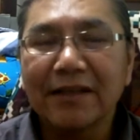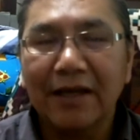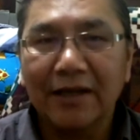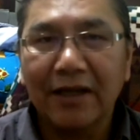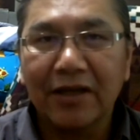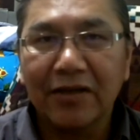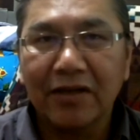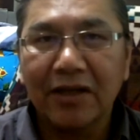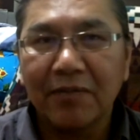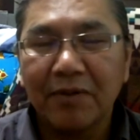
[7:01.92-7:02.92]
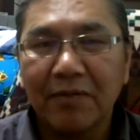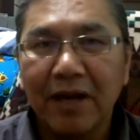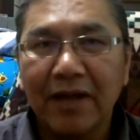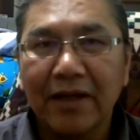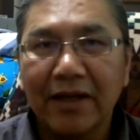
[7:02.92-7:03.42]
I'd like you to keep in
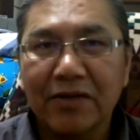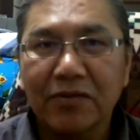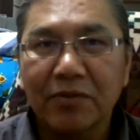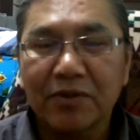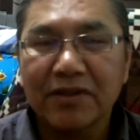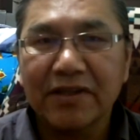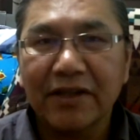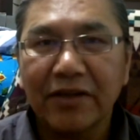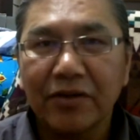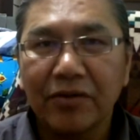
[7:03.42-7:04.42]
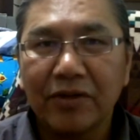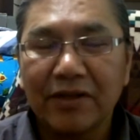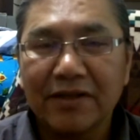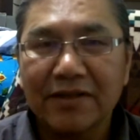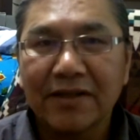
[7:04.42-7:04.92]
mind as we proceed through
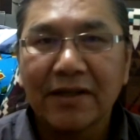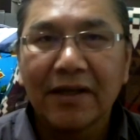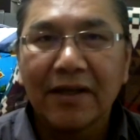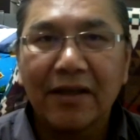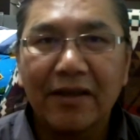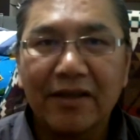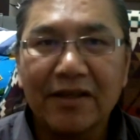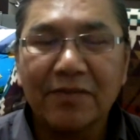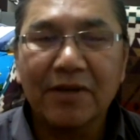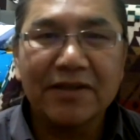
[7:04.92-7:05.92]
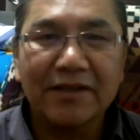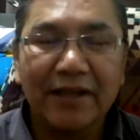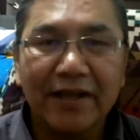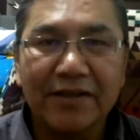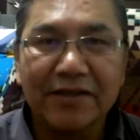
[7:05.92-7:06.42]
these
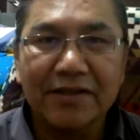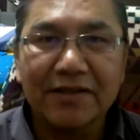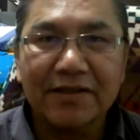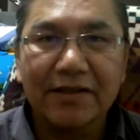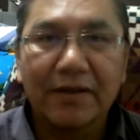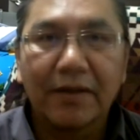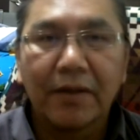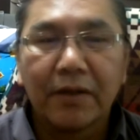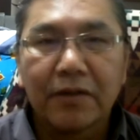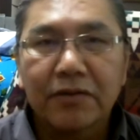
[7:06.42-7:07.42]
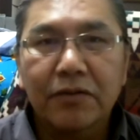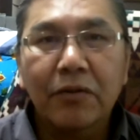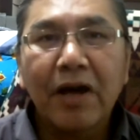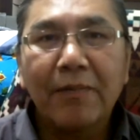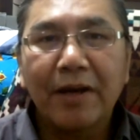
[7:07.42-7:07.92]
presentations. So
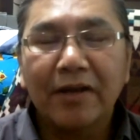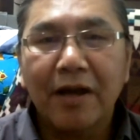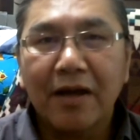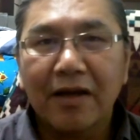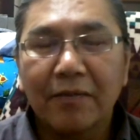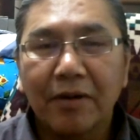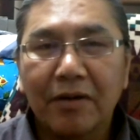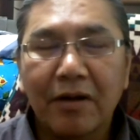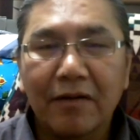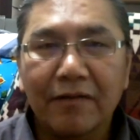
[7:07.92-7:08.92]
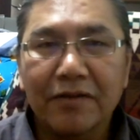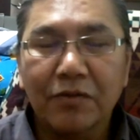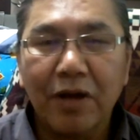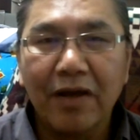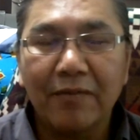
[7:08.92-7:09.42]
why am I talking about all of this?
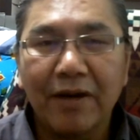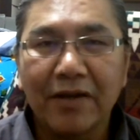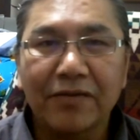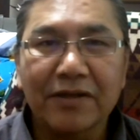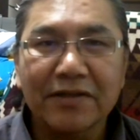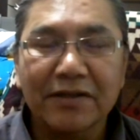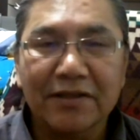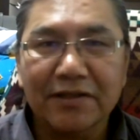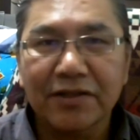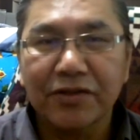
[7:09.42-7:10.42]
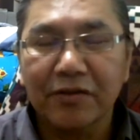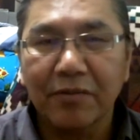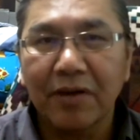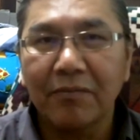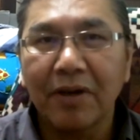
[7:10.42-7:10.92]
Why am I addressing this issue
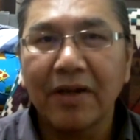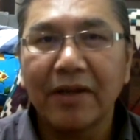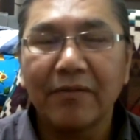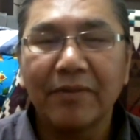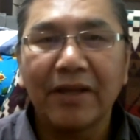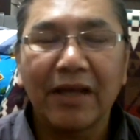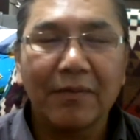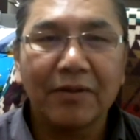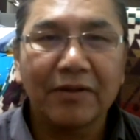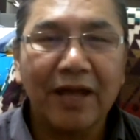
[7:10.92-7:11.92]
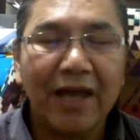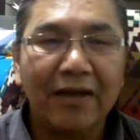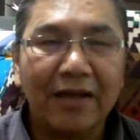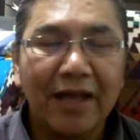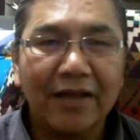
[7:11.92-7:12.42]
about money and being able to
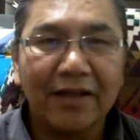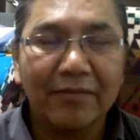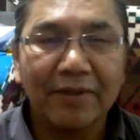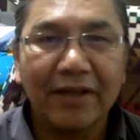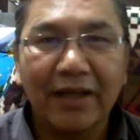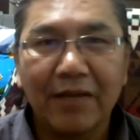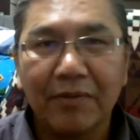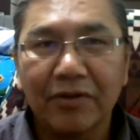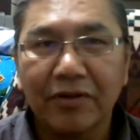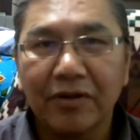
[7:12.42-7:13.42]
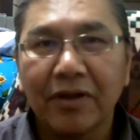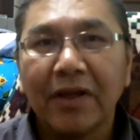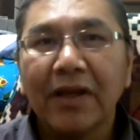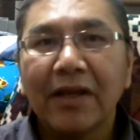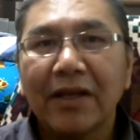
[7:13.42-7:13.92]
handle that and being able to
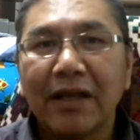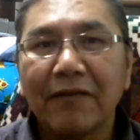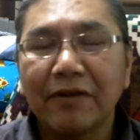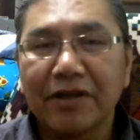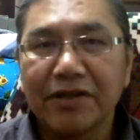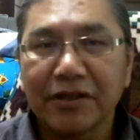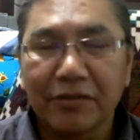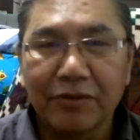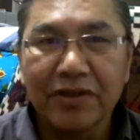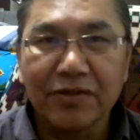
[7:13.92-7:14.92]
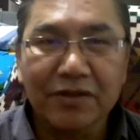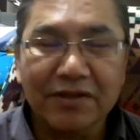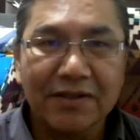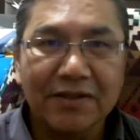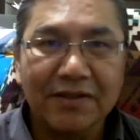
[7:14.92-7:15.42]
leverage the
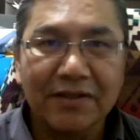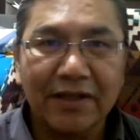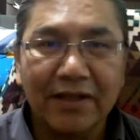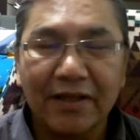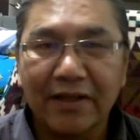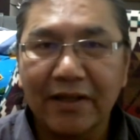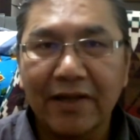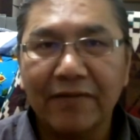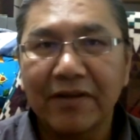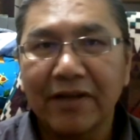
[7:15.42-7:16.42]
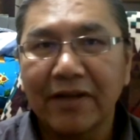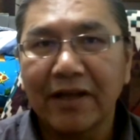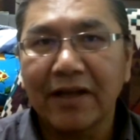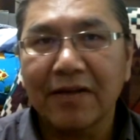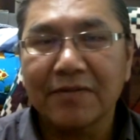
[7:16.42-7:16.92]
resources and everything
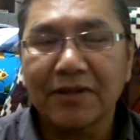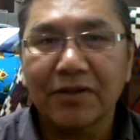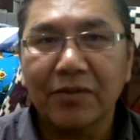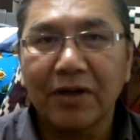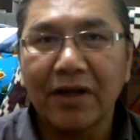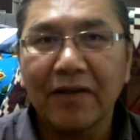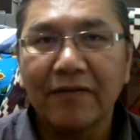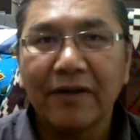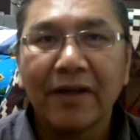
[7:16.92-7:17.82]
that comes into our life?